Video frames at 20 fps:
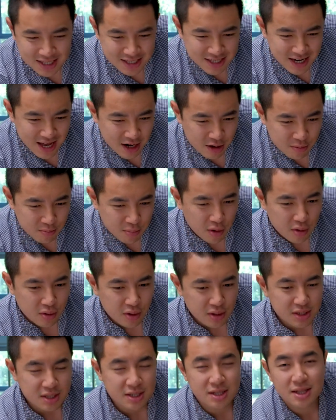As an added
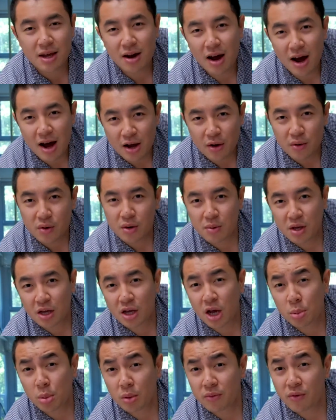bonus, there are going to be a
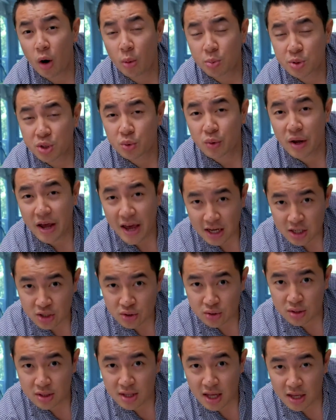couple of optional
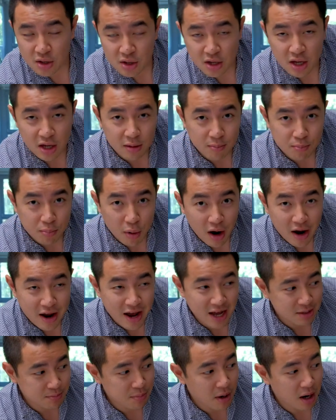extras that you can buy
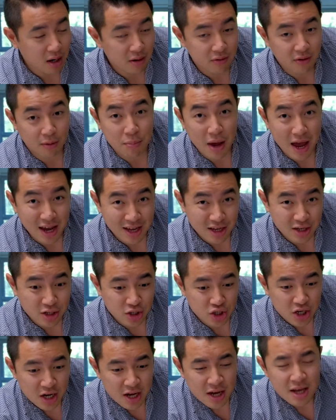as part of the package.